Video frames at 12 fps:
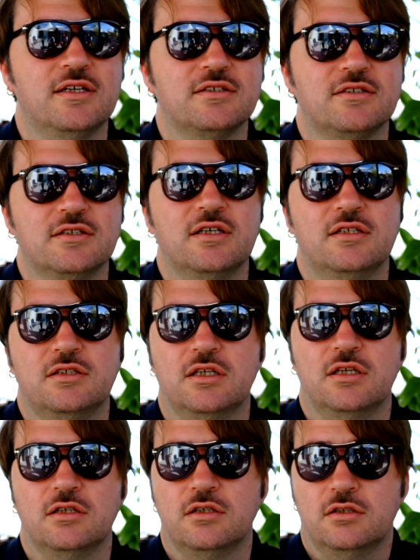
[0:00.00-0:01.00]
Yes,
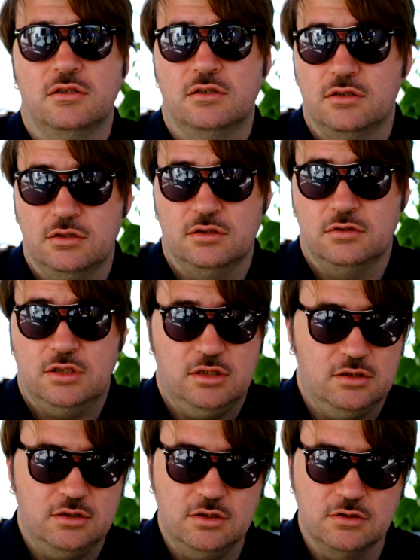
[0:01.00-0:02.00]
yes, and
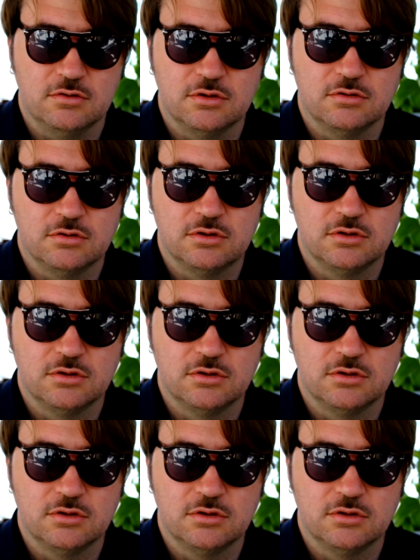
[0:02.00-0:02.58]
I don't know.